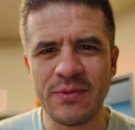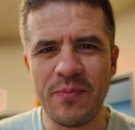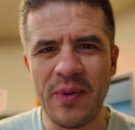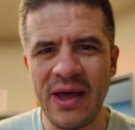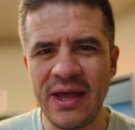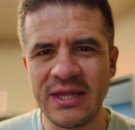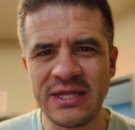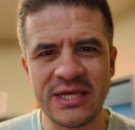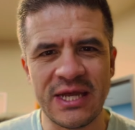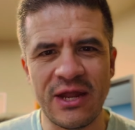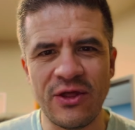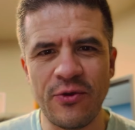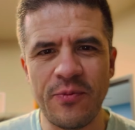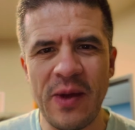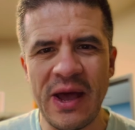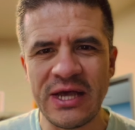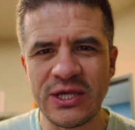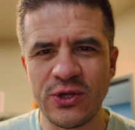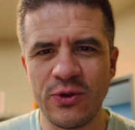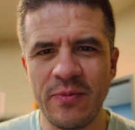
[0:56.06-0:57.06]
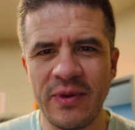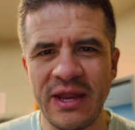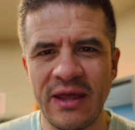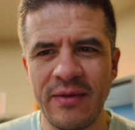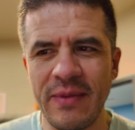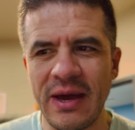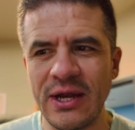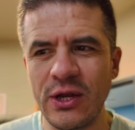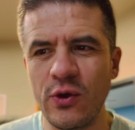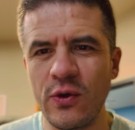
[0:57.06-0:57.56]
it's another pastor buddy of
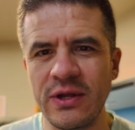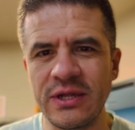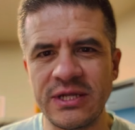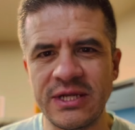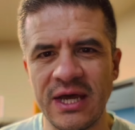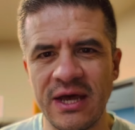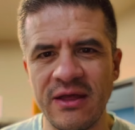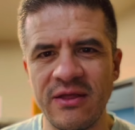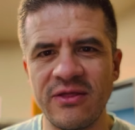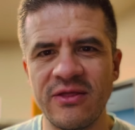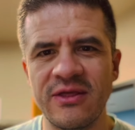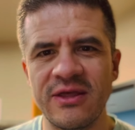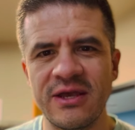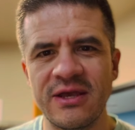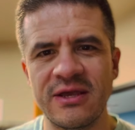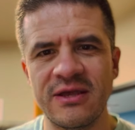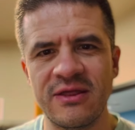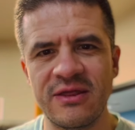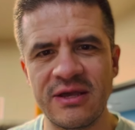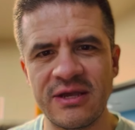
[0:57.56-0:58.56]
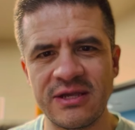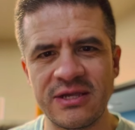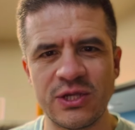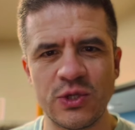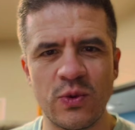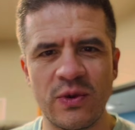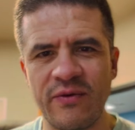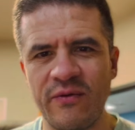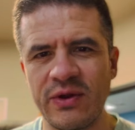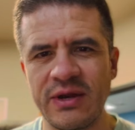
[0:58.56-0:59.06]
mine who had done this
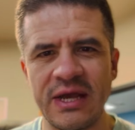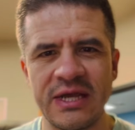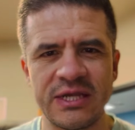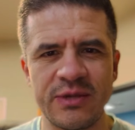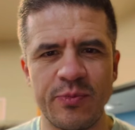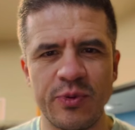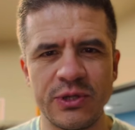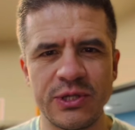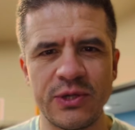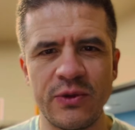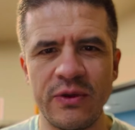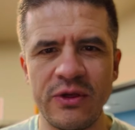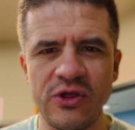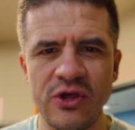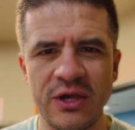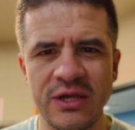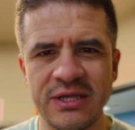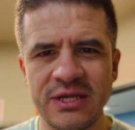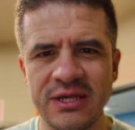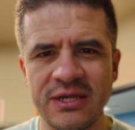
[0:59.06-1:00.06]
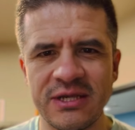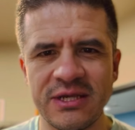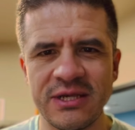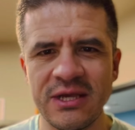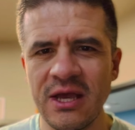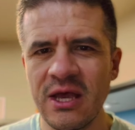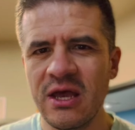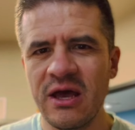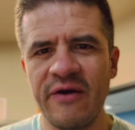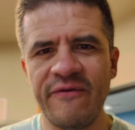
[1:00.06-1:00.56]
21 Days of Pursuing Jesus
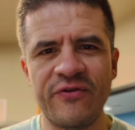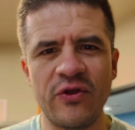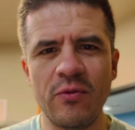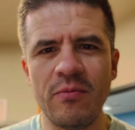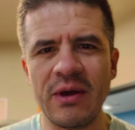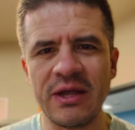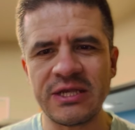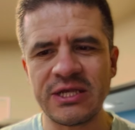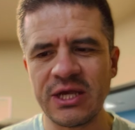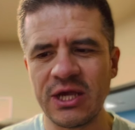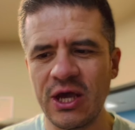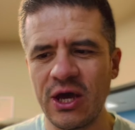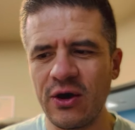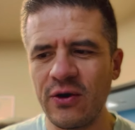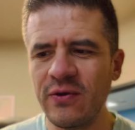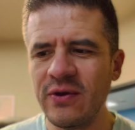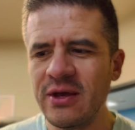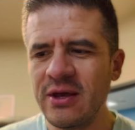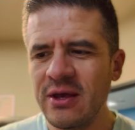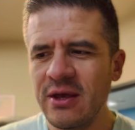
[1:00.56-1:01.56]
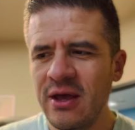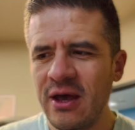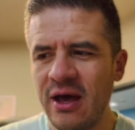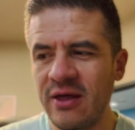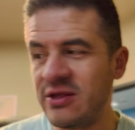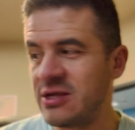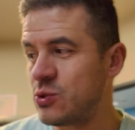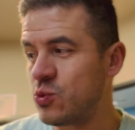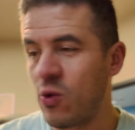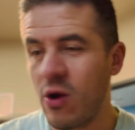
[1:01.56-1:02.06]
a few months ago.
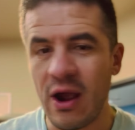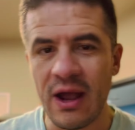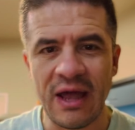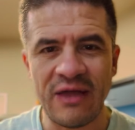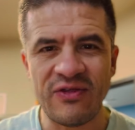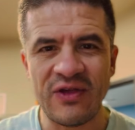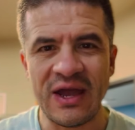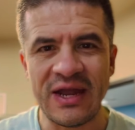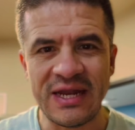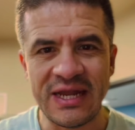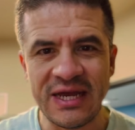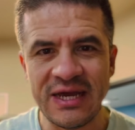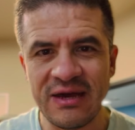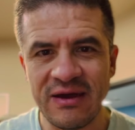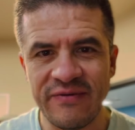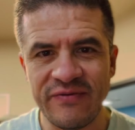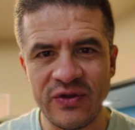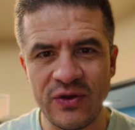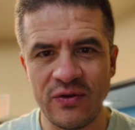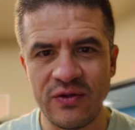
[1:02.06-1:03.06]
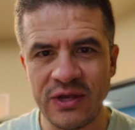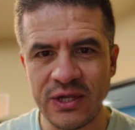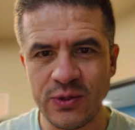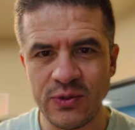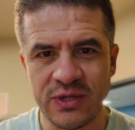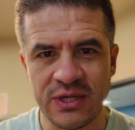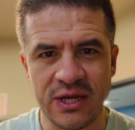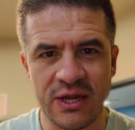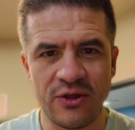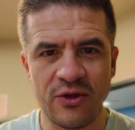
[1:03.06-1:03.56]
This is where I got the idea of doing this,
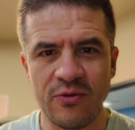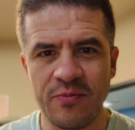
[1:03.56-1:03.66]
was another